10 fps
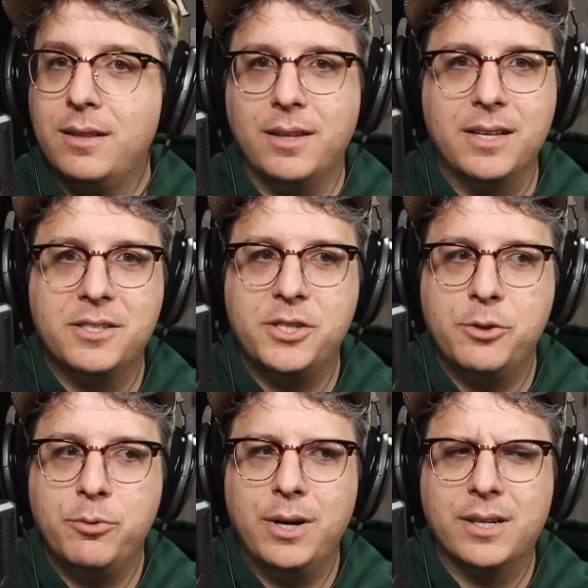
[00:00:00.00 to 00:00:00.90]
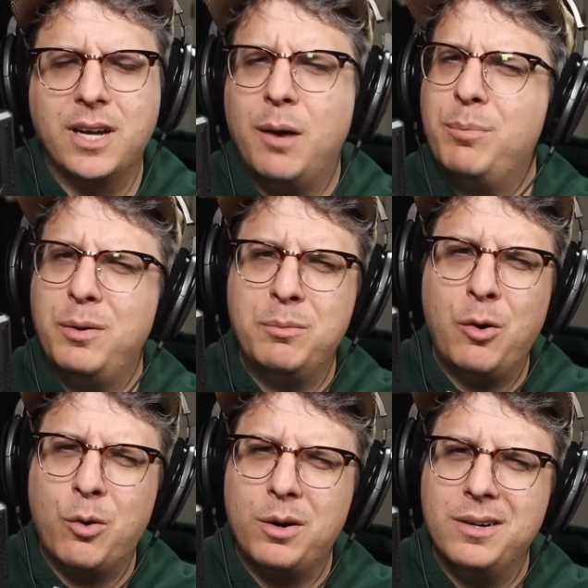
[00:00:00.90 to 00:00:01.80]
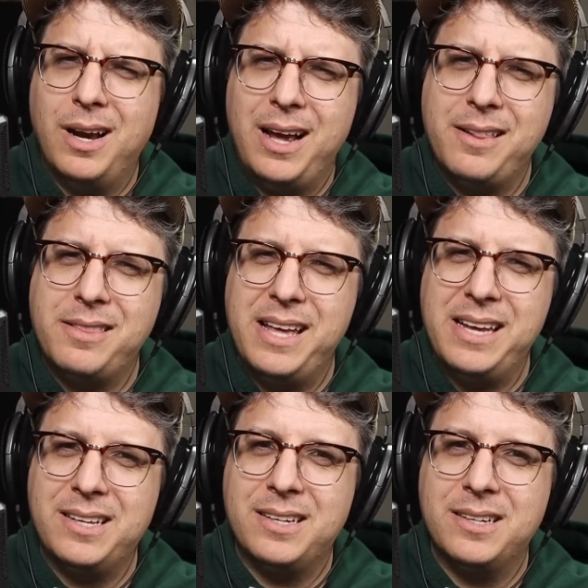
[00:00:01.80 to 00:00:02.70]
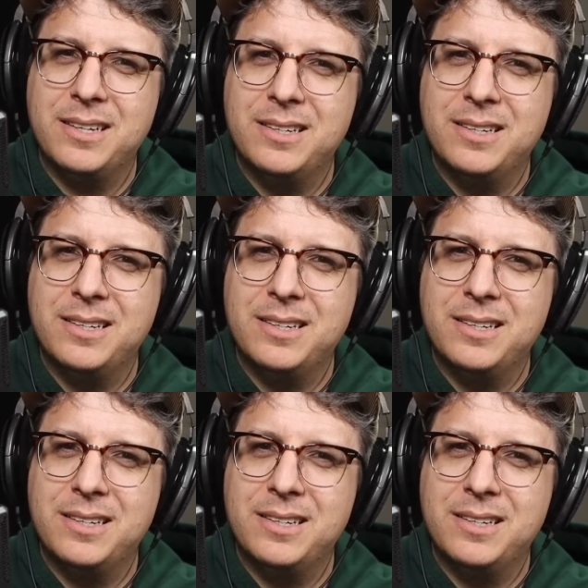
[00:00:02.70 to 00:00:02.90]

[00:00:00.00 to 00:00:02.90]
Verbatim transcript: Let's do a couple more, I think.